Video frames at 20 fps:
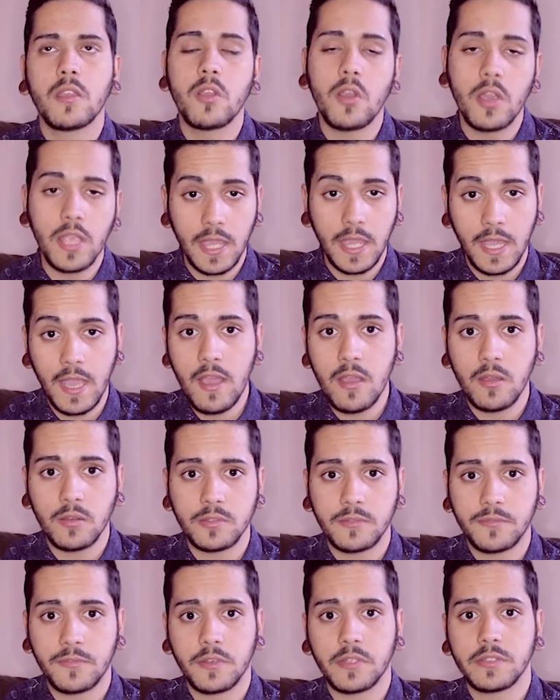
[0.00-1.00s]
Going
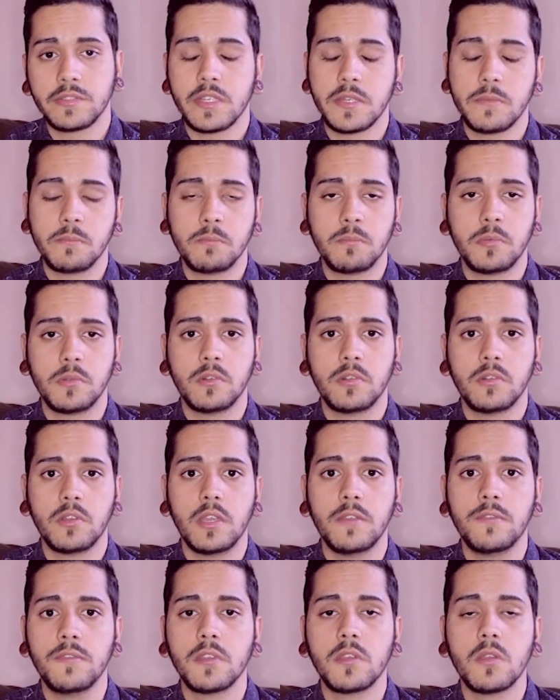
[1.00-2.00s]
out, for example,
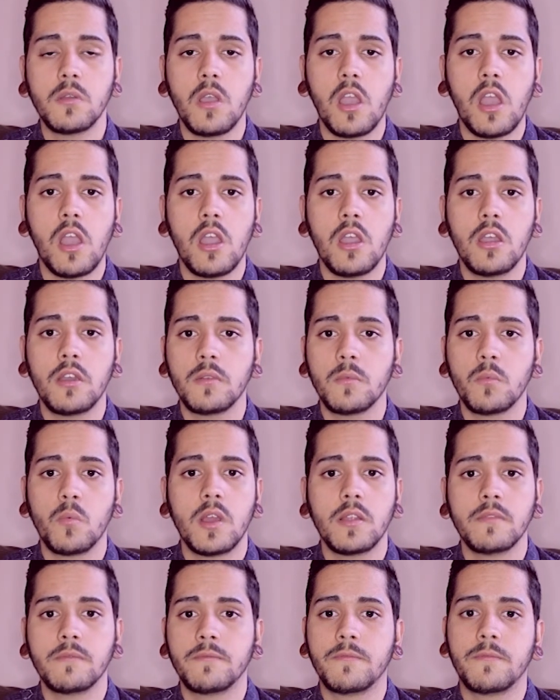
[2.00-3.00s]
if you go out
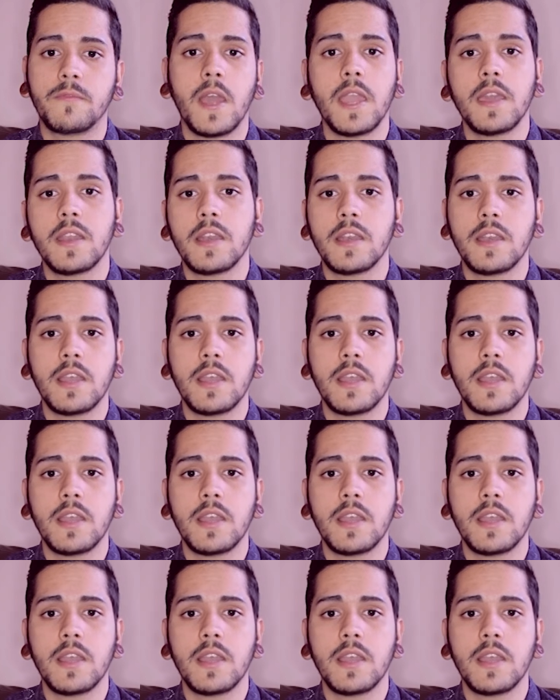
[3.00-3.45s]
one Friday